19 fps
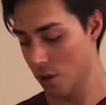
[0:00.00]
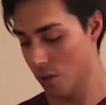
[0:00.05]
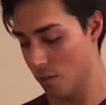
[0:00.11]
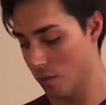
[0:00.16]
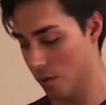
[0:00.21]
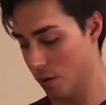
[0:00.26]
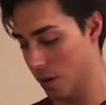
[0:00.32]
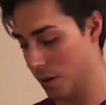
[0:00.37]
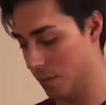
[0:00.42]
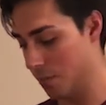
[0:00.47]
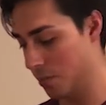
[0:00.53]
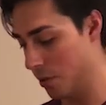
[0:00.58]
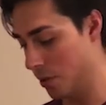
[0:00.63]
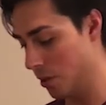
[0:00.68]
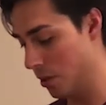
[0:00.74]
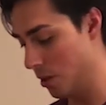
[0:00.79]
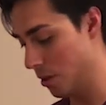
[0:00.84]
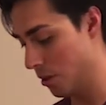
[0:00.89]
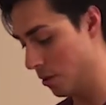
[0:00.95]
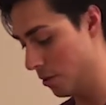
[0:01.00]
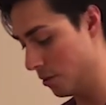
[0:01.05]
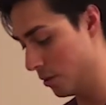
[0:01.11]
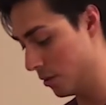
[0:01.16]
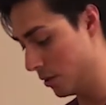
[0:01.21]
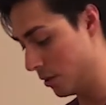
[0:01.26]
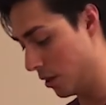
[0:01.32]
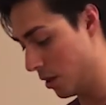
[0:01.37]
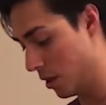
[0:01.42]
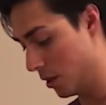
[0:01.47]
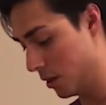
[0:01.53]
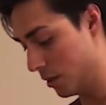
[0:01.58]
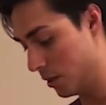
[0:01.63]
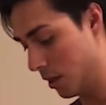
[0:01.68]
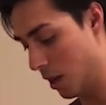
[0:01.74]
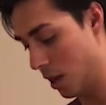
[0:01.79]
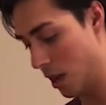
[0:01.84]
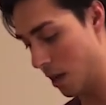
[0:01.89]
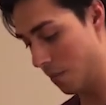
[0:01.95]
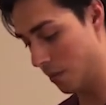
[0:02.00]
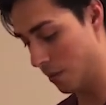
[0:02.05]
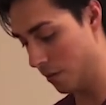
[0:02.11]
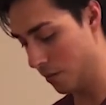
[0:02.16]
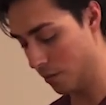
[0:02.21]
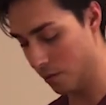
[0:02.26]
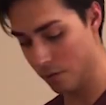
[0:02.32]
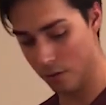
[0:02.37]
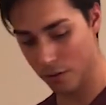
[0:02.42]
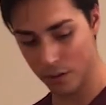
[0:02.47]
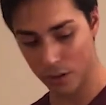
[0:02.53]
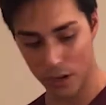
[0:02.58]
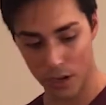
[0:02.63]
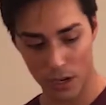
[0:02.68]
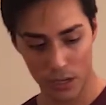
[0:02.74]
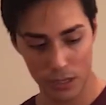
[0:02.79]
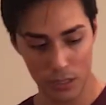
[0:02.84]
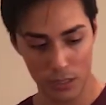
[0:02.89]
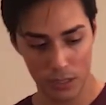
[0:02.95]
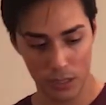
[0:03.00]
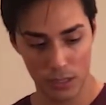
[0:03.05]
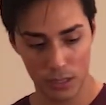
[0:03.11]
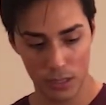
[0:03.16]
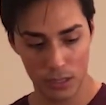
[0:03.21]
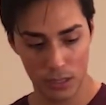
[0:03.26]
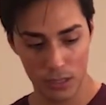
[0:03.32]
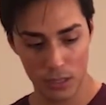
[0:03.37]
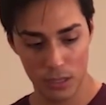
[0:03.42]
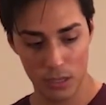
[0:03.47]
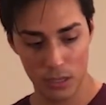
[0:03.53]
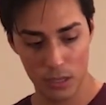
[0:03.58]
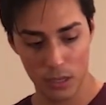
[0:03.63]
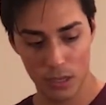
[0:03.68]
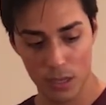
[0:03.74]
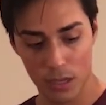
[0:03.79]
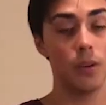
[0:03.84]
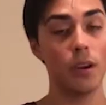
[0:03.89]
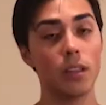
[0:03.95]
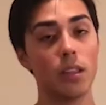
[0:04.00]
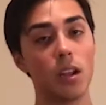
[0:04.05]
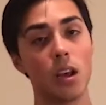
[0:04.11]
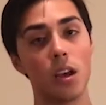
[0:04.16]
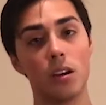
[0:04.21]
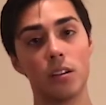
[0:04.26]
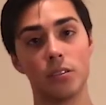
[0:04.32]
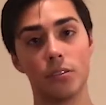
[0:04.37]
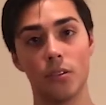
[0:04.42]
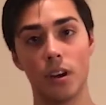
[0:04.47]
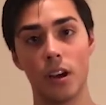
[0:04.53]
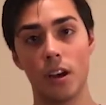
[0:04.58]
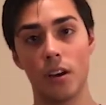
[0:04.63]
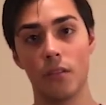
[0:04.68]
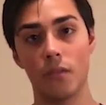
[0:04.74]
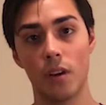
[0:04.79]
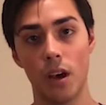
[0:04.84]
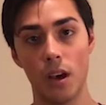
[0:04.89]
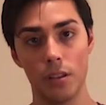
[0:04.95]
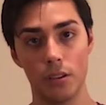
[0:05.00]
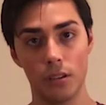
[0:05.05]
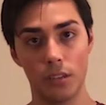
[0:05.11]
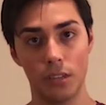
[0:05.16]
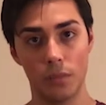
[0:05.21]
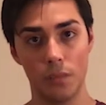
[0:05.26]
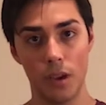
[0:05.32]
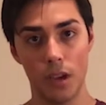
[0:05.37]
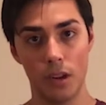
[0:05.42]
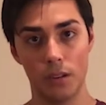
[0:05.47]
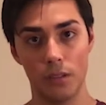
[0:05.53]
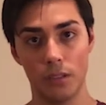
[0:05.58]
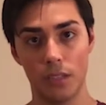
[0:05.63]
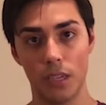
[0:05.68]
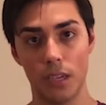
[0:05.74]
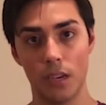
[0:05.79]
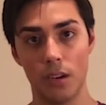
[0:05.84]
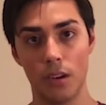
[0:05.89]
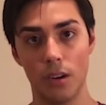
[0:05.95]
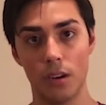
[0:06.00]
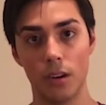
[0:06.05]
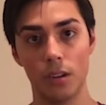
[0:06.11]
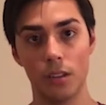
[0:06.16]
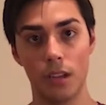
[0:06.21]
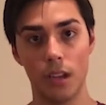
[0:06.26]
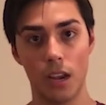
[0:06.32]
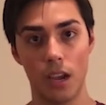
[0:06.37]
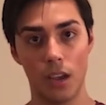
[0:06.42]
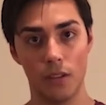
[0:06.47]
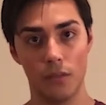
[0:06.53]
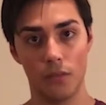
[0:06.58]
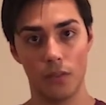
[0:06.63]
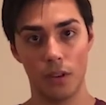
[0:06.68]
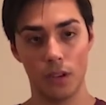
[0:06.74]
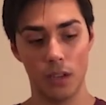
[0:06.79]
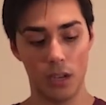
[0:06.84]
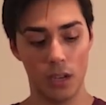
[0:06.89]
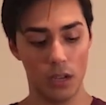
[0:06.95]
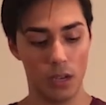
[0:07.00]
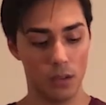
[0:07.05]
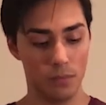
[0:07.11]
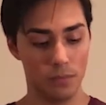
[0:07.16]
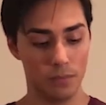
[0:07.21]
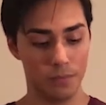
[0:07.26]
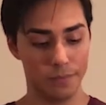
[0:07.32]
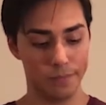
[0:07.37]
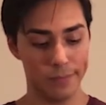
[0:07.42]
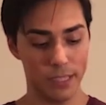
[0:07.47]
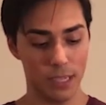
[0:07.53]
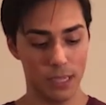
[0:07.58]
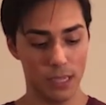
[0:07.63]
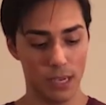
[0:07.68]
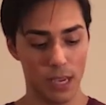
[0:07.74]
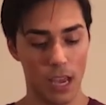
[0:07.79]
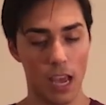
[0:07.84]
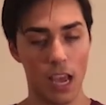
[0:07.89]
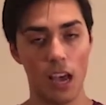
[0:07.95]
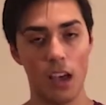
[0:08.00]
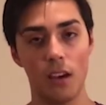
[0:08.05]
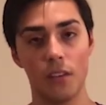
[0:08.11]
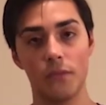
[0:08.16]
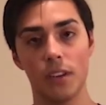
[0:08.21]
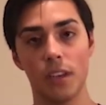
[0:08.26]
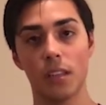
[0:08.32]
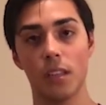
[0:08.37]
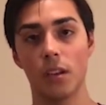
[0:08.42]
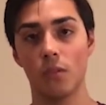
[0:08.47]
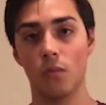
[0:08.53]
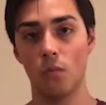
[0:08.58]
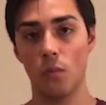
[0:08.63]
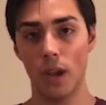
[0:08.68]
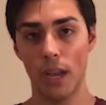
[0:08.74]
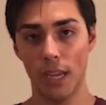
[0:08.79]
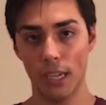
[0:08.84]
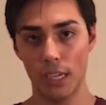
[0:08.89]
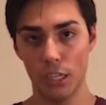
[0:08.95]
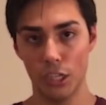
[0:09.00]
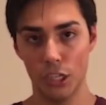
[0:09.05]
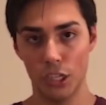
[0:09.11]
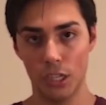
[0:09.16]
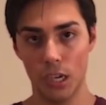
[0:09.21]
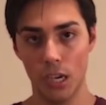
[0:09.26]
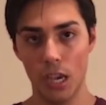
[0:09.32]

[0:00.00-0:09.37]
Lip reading: We're gonna put those on top of the croutons. And then I also have other tomatoes here that I have halved and then wedged.